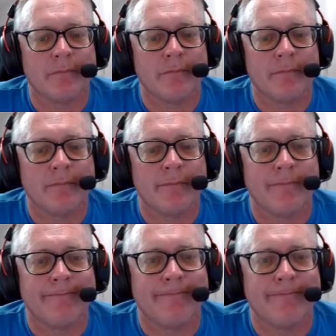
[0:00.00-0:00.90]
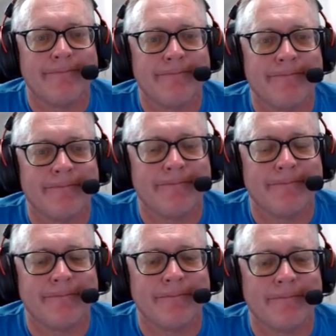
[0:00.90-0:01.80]

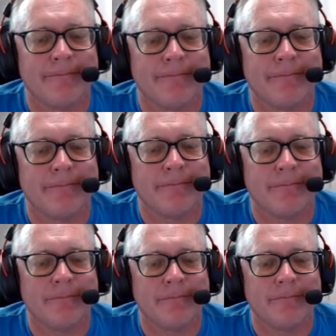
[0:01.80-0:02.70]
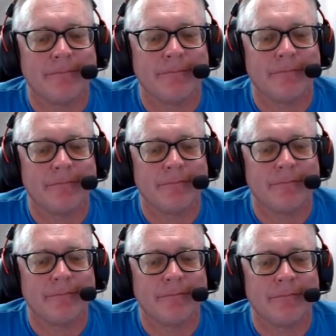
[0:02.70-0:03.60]

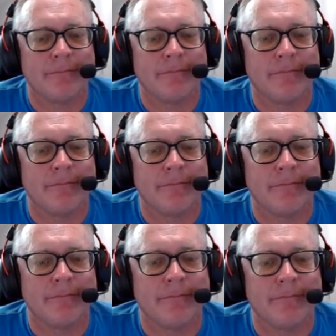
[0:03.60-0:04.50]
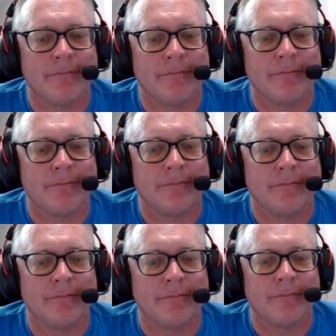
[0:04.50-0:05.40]

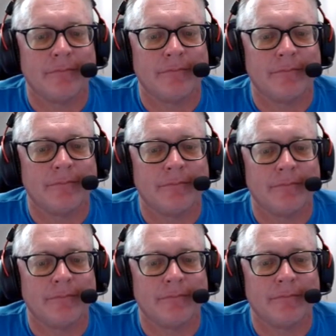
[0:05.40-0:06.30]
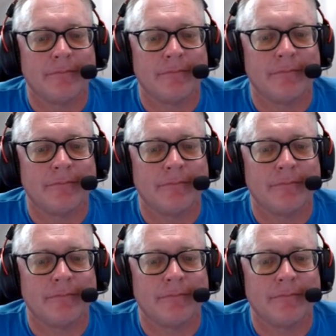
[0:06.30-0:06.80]
(silent)